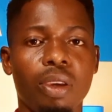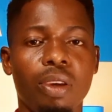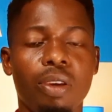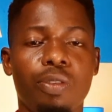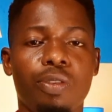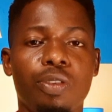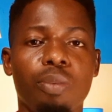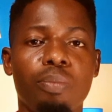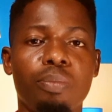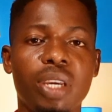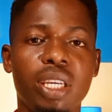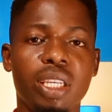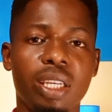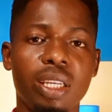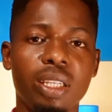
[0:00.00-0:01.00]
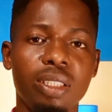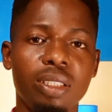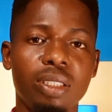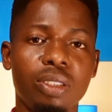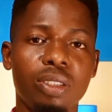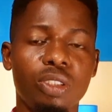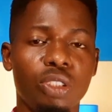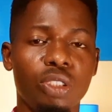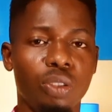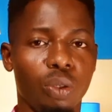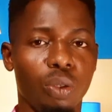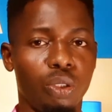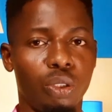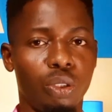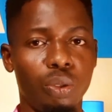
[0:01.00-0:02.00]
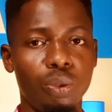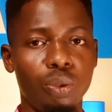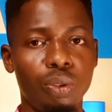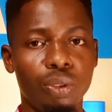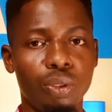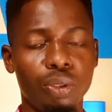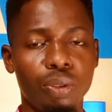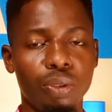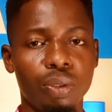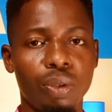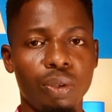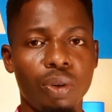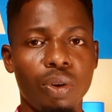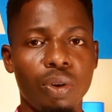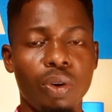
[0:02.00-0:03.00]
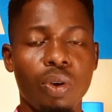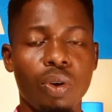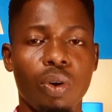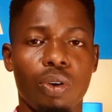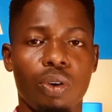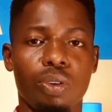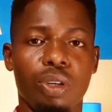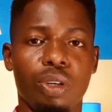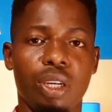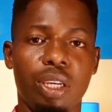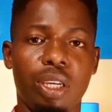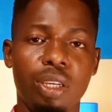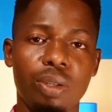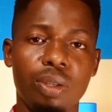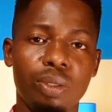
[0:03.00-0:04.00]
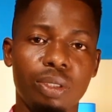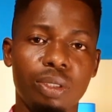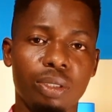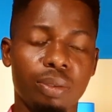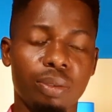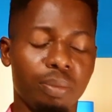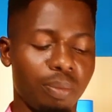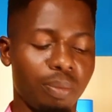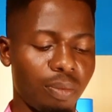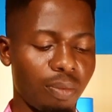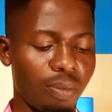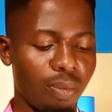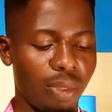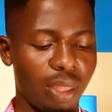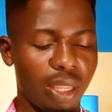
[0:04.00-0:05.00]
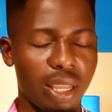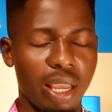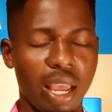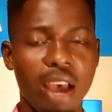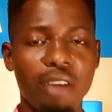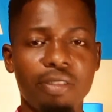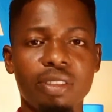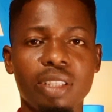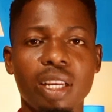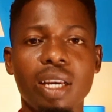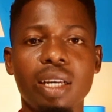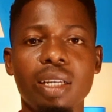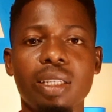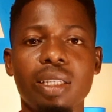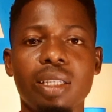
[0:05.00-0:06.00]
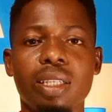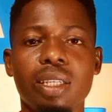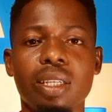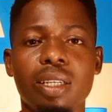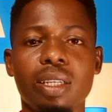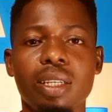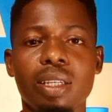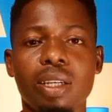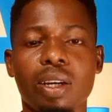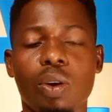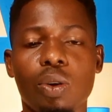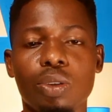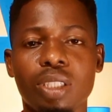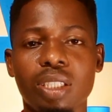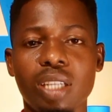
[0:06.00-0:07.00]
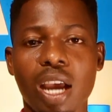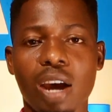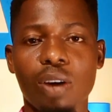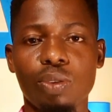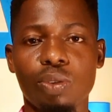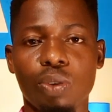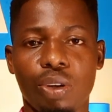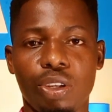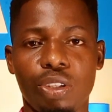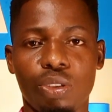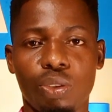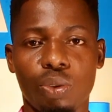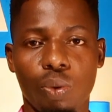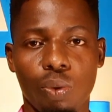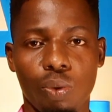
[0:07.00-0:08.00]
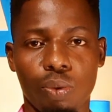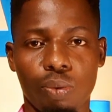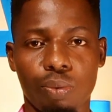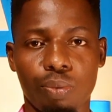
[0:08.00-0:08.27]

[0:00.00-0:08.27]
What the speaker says: if you're making your shoes or your heels, after cutting out your insole,